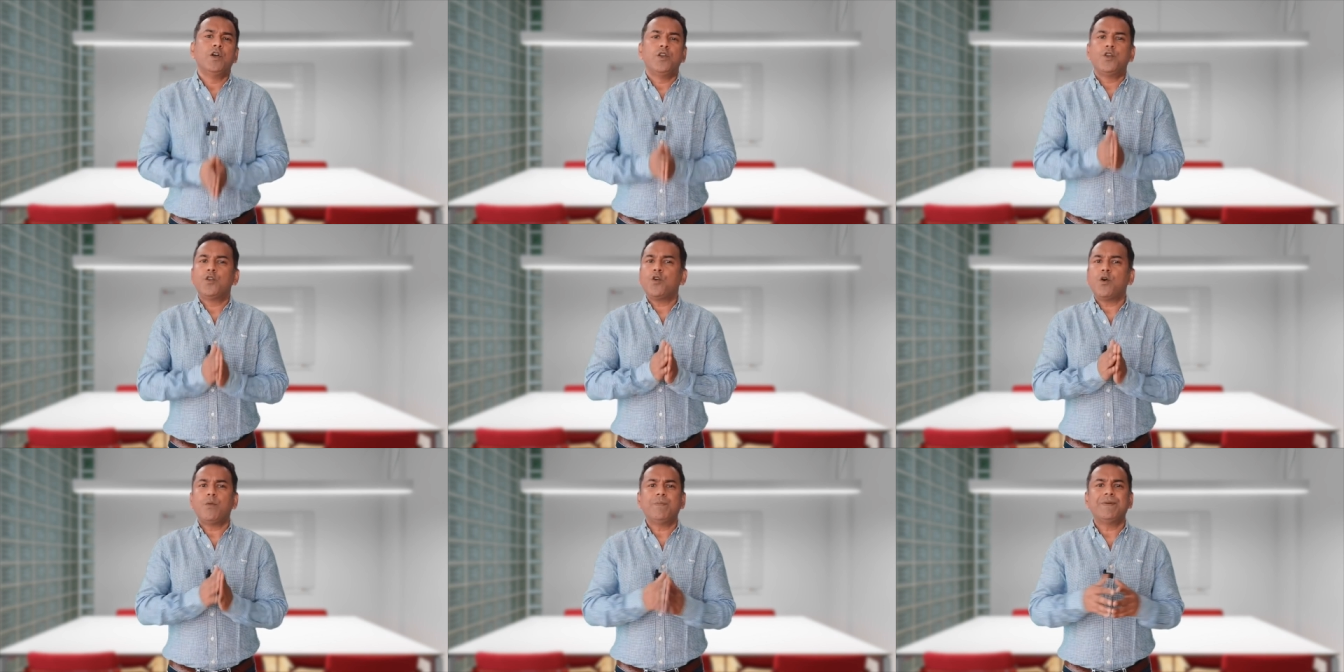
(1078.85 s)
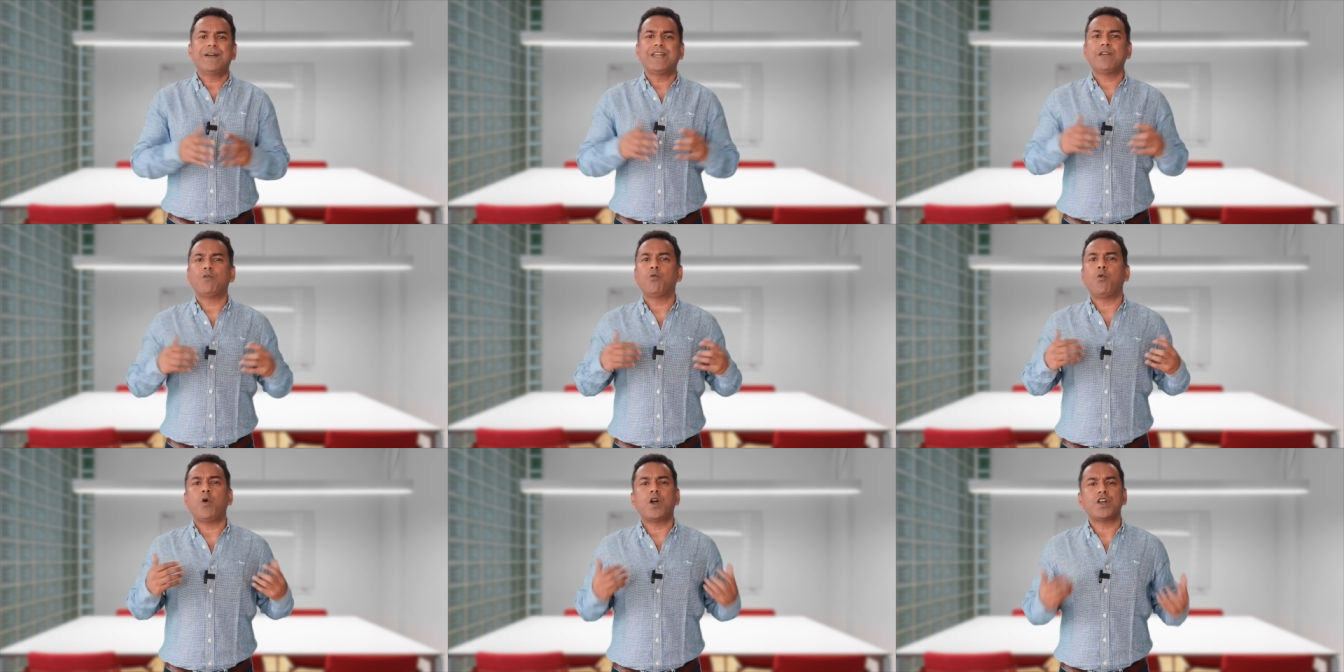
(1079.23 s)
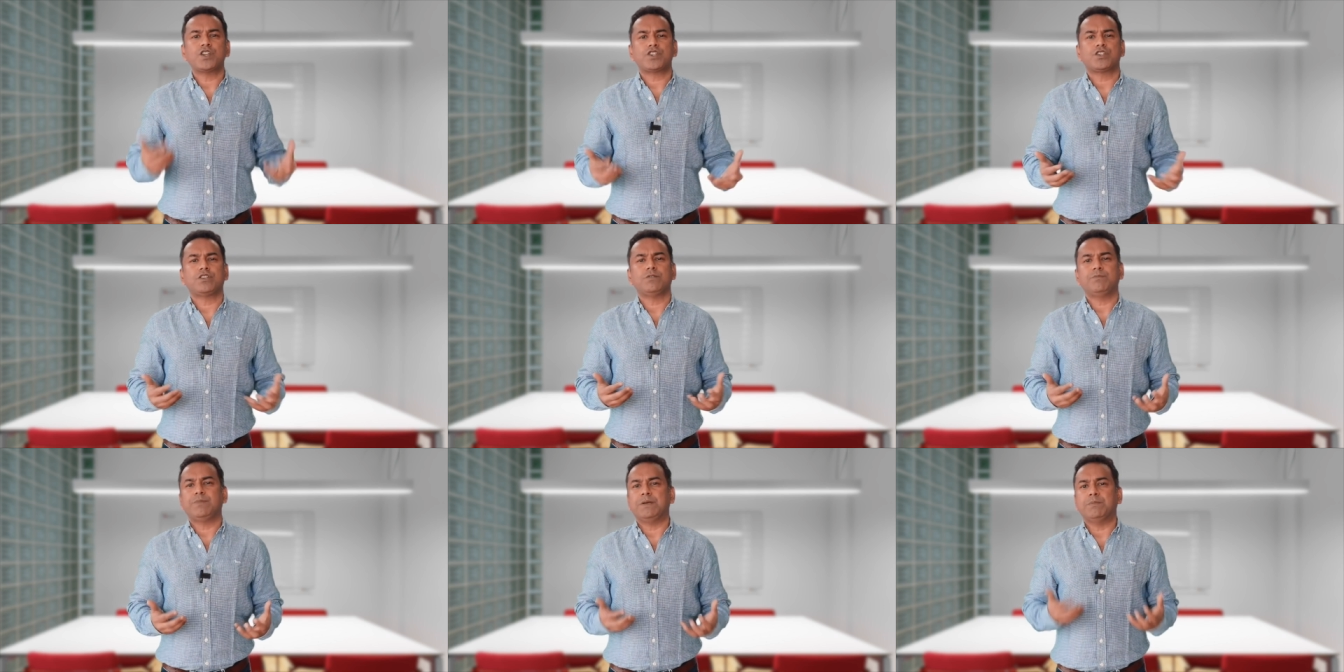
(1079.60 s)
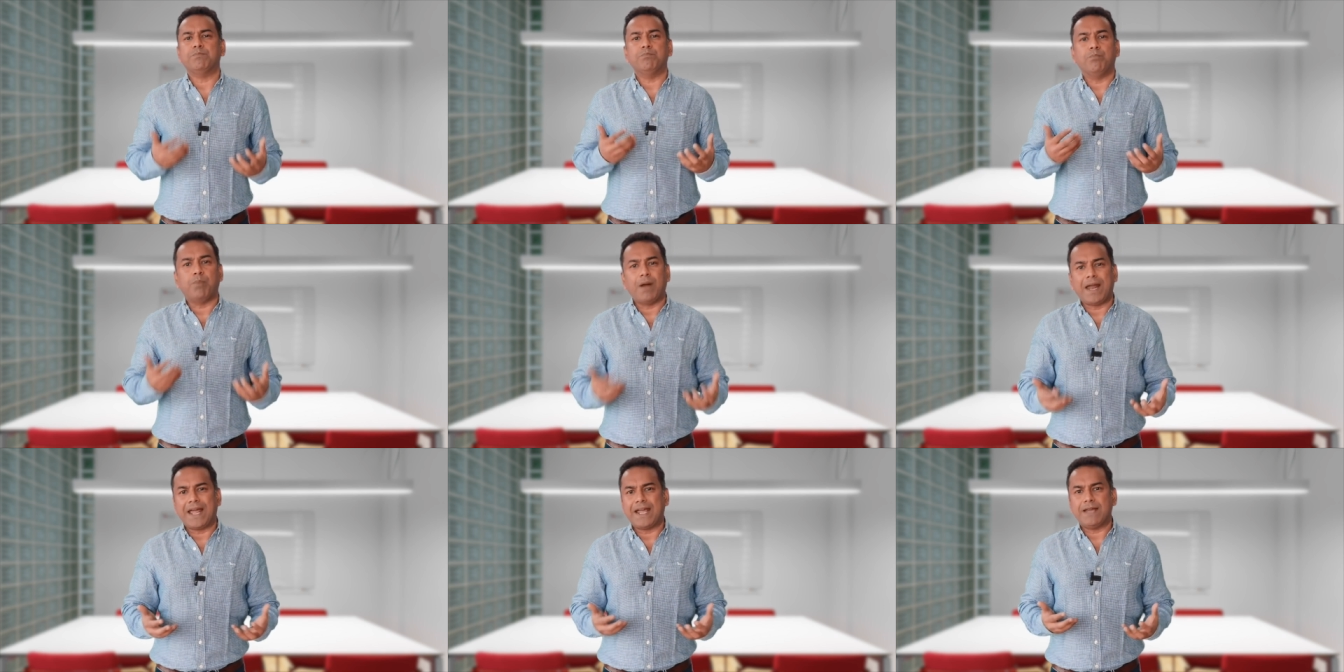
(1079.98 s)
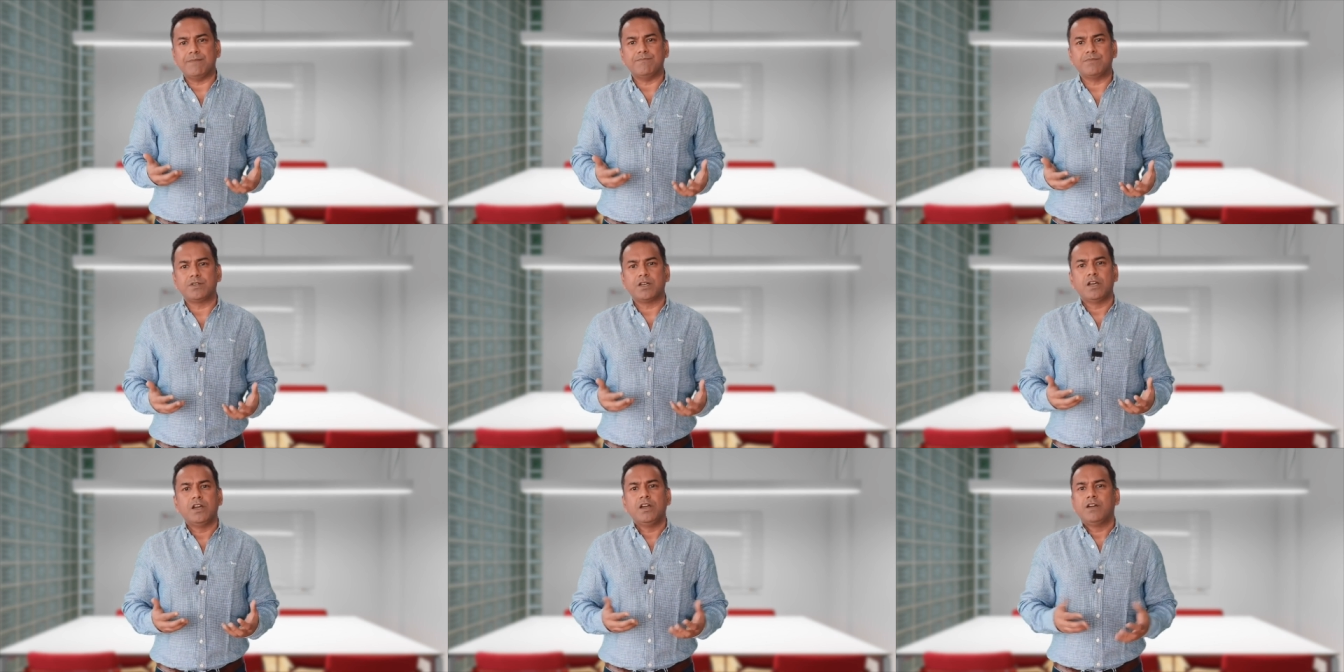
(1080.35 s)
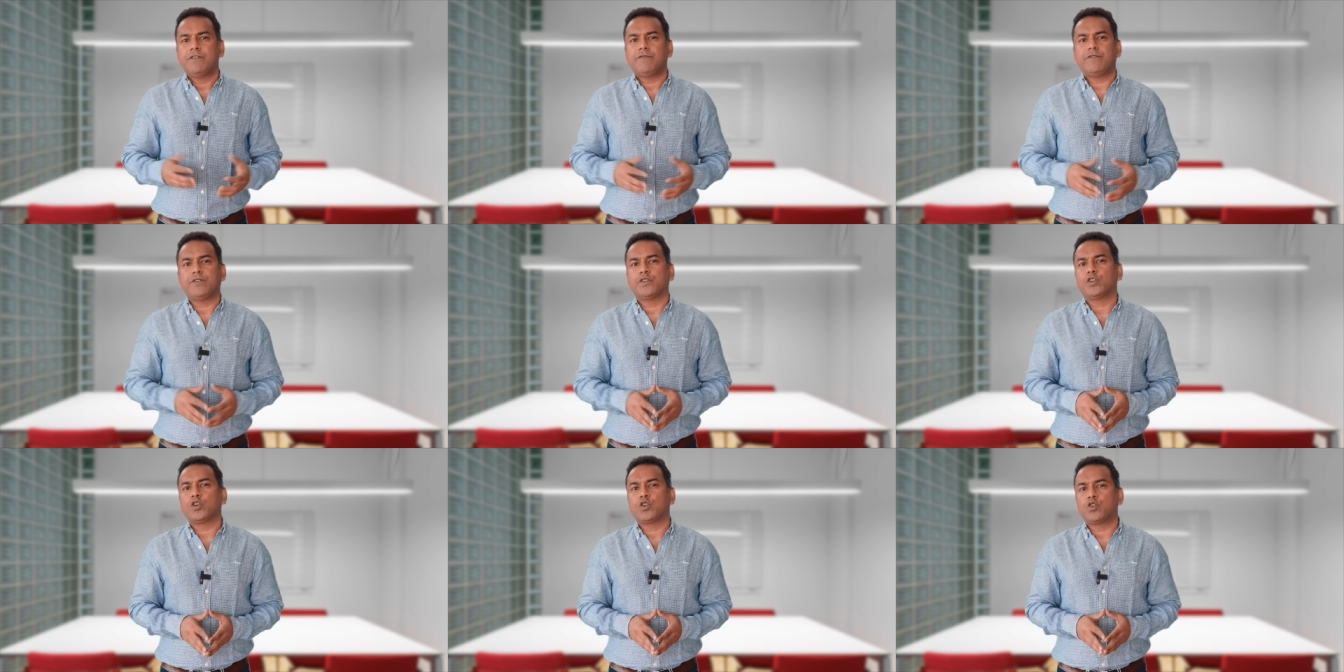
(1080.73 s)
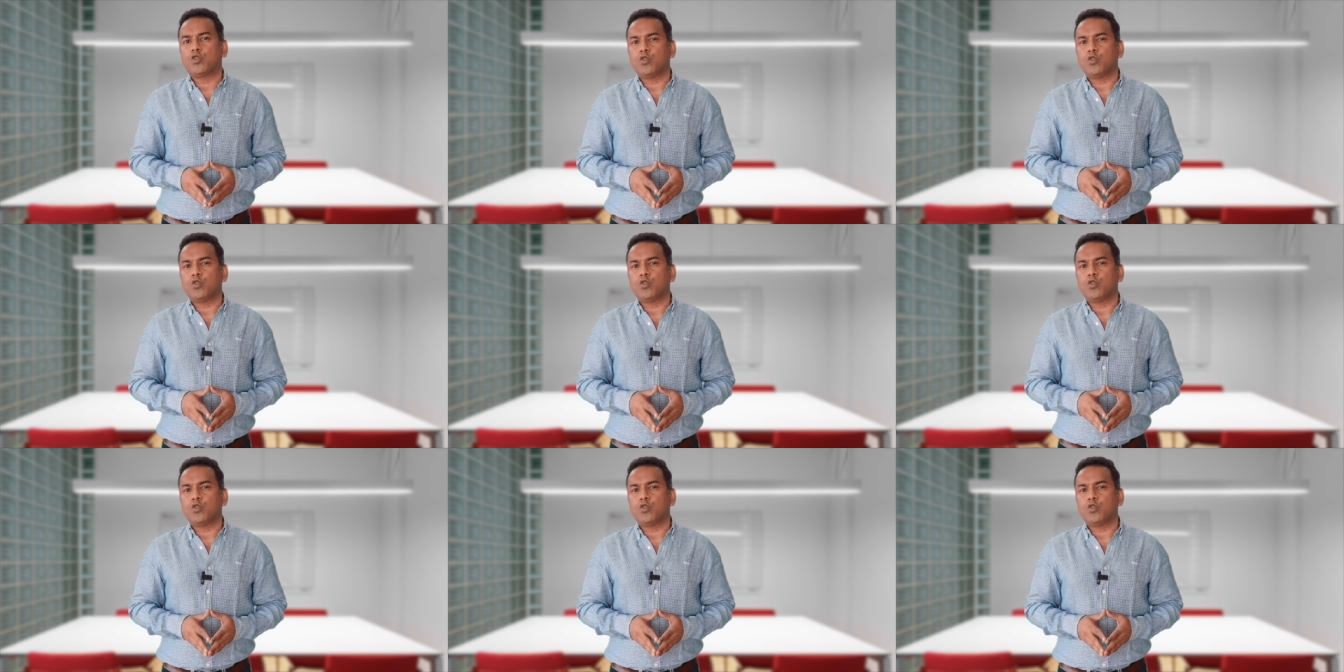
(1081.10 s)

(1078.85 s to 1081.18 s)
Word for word: Nobody wants to be blamed for the